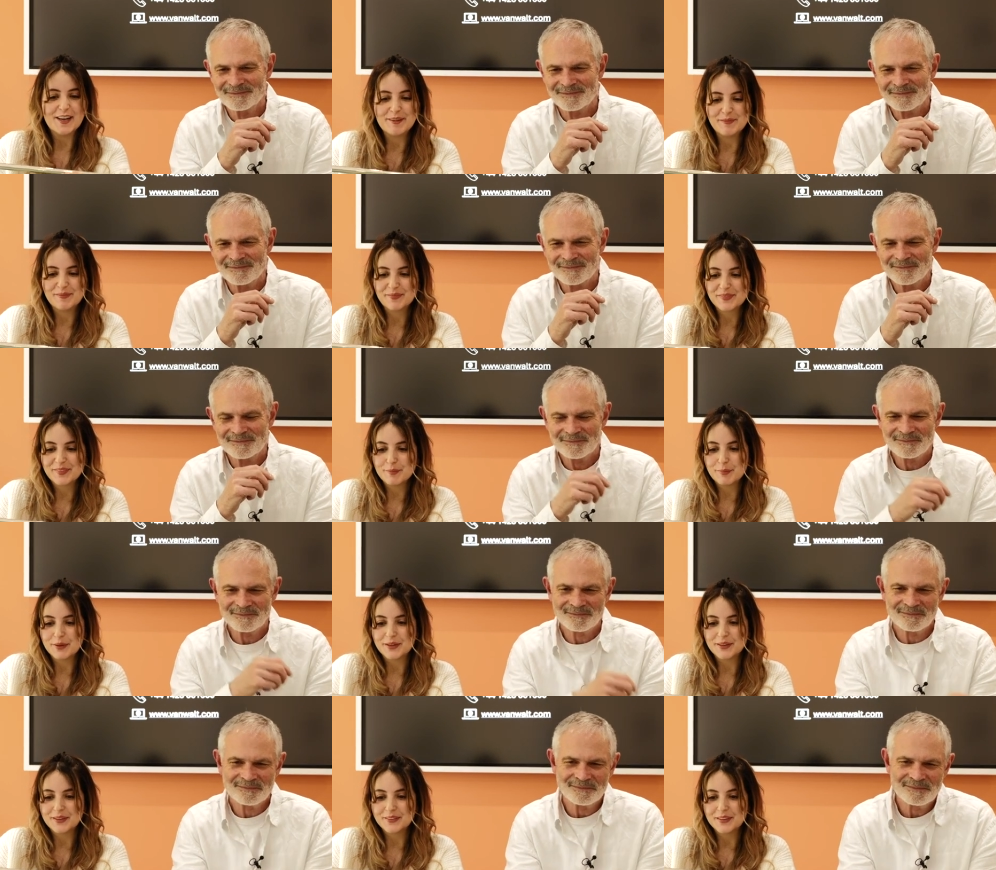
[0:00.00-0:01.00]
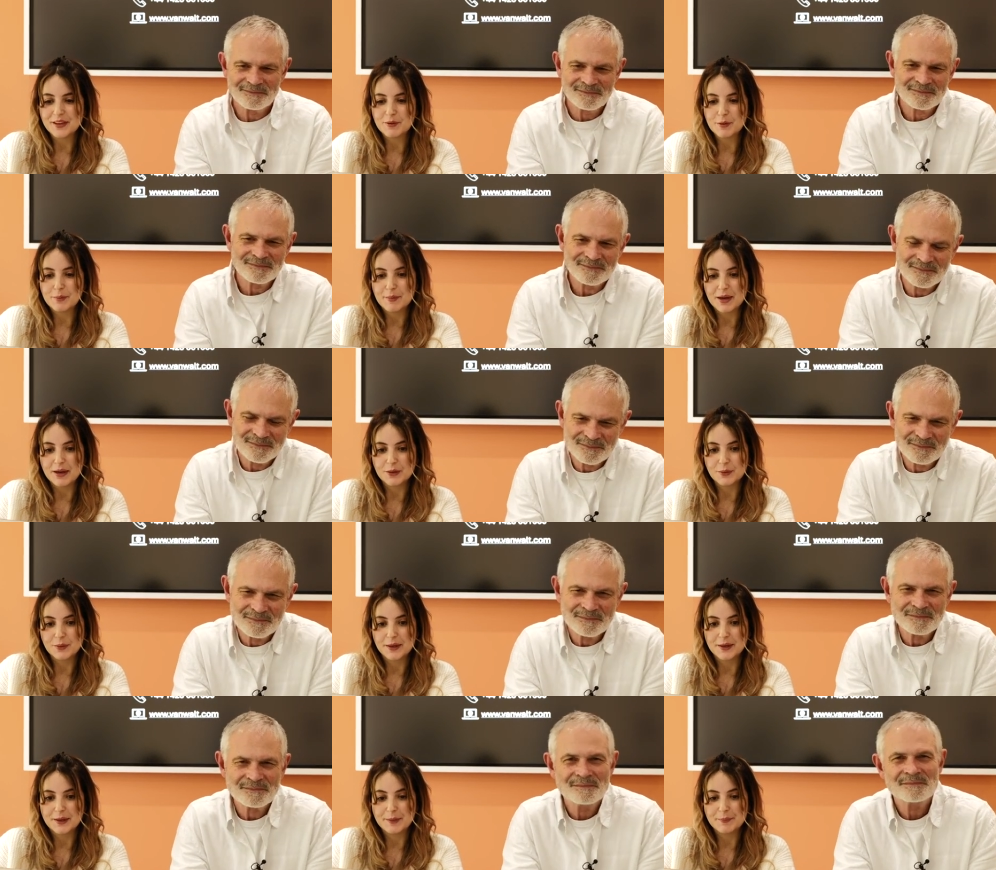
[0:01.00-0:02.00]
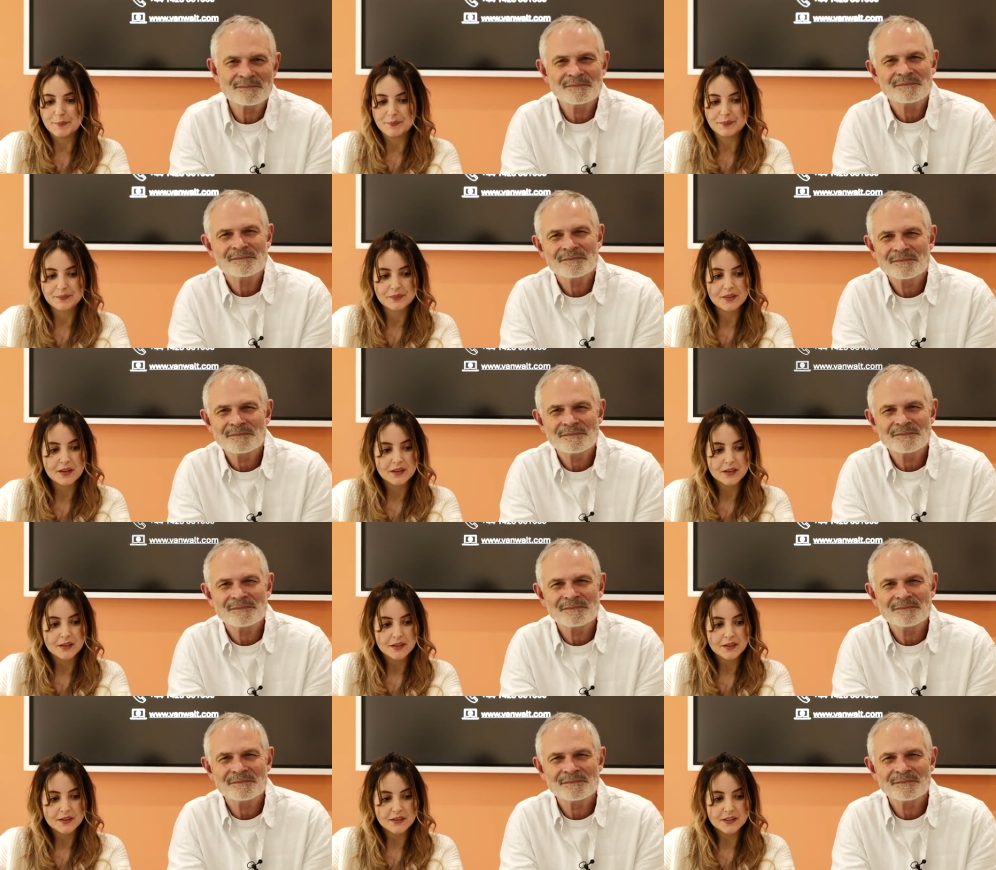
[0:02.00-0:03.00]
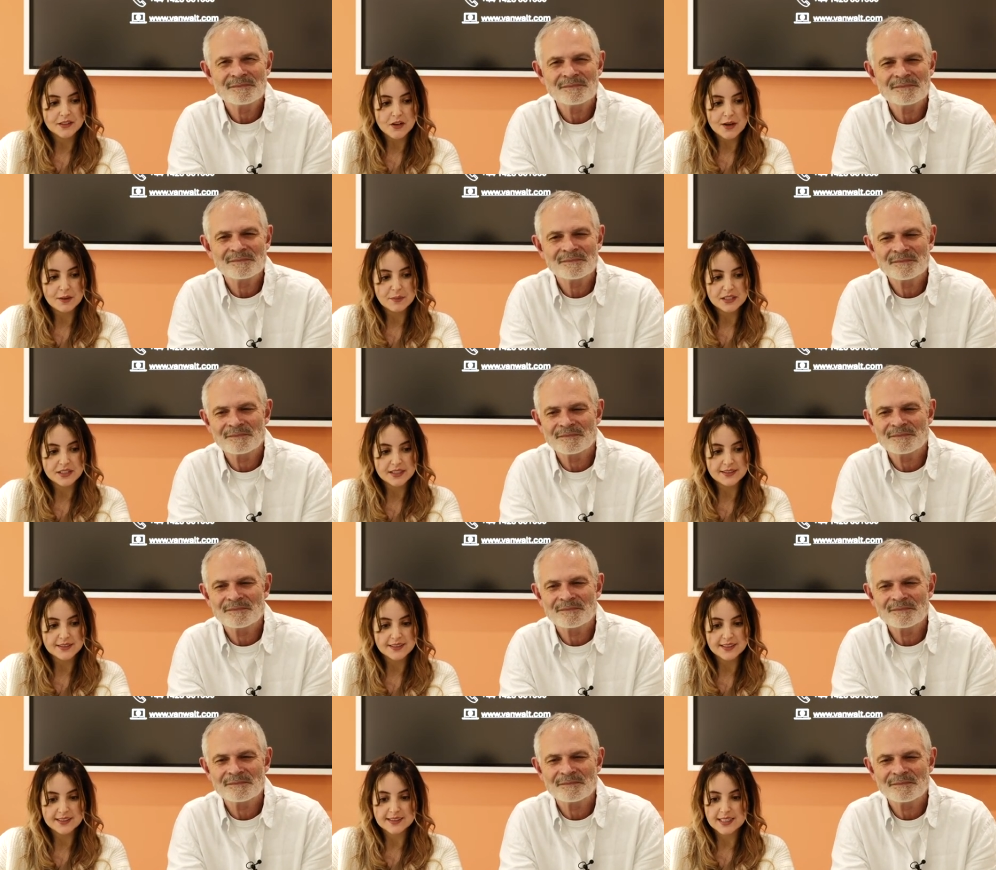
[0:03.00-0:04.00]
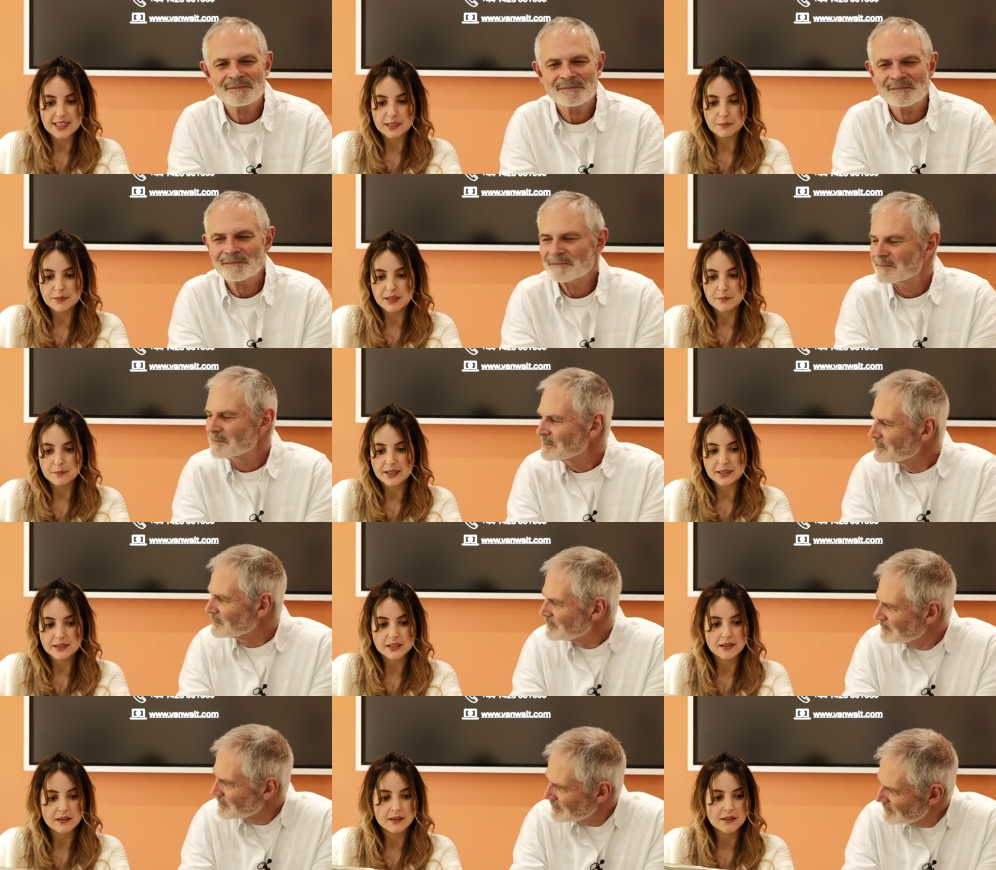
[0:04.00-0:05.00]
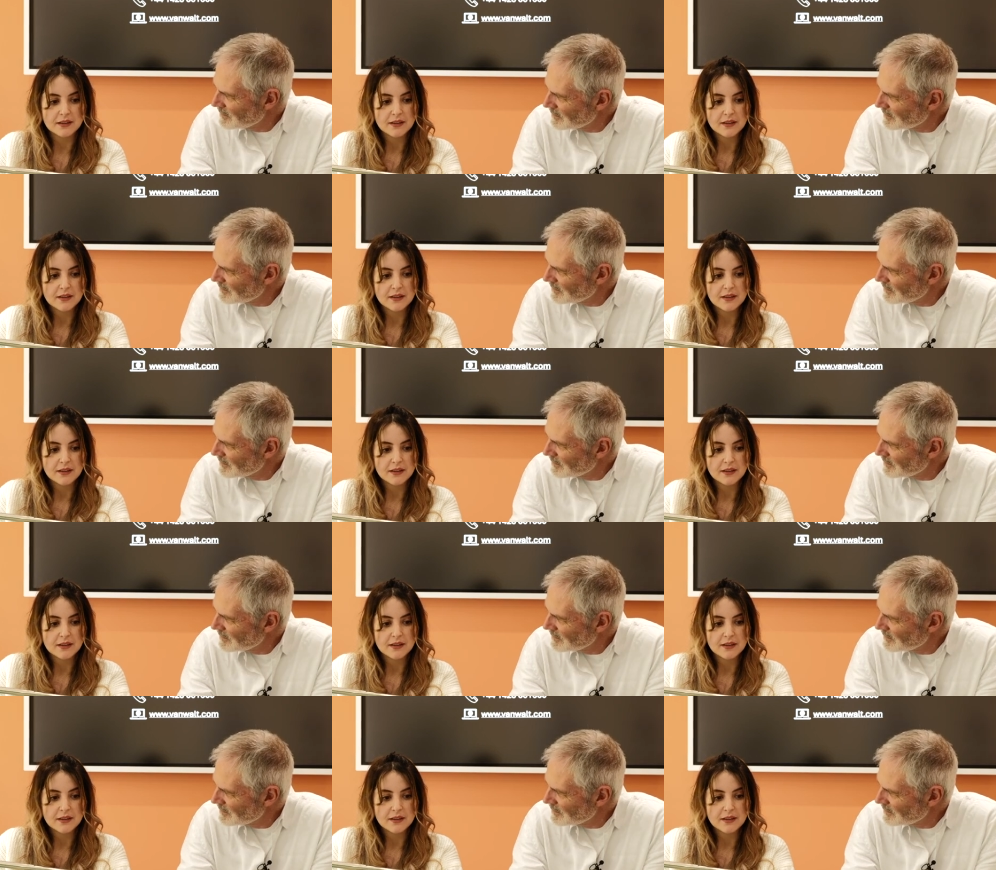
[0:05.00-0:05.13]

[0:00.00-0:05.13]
Speaker 1: um, but they're about um, the diameter is 16 millimetre.